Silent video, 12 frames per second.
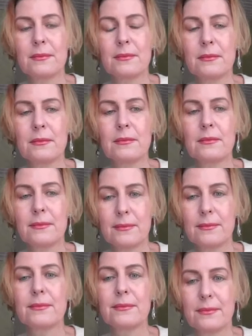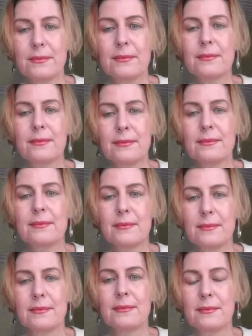
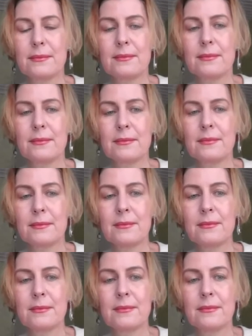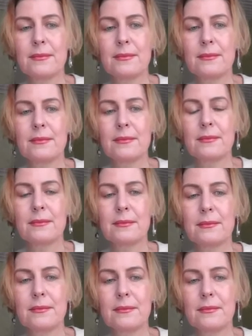
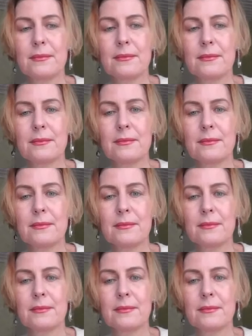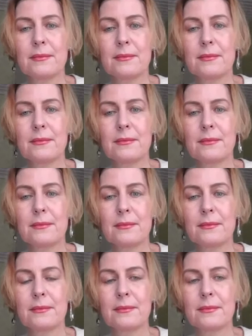
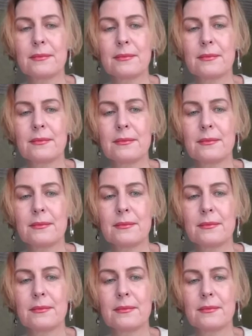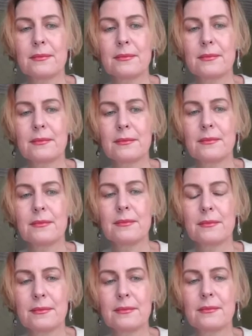No words are spoken by the person on screen.